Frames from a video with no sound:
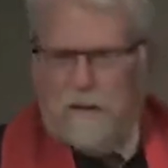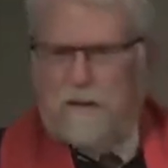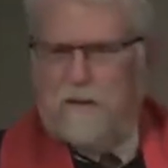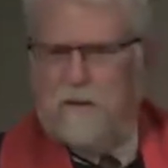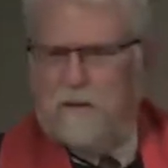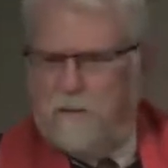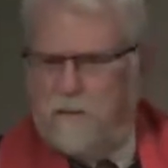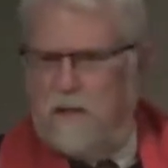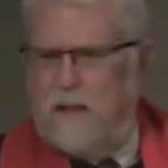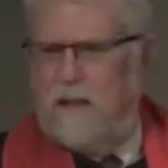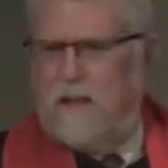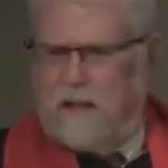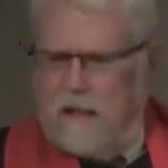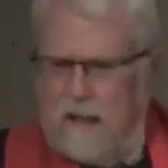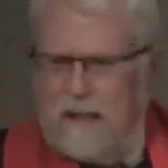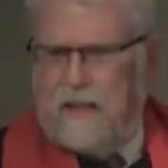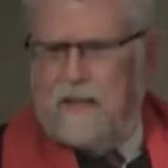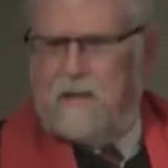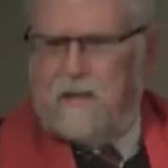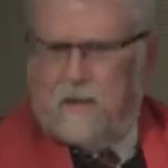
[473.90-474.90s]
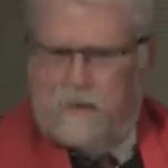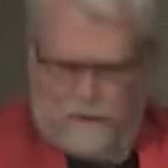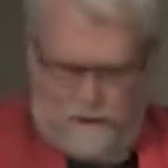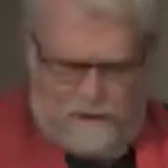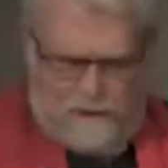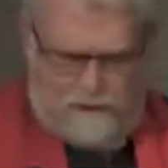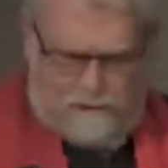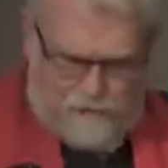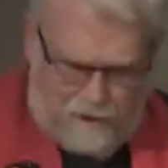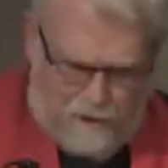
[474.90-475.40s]
as we like to
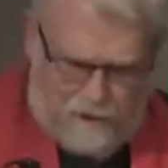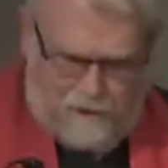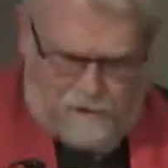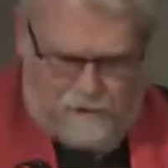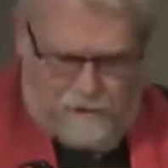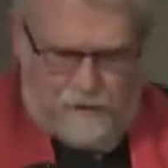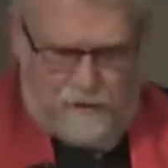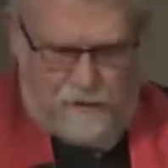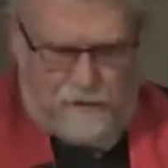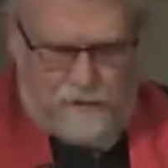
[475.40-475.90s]
exalt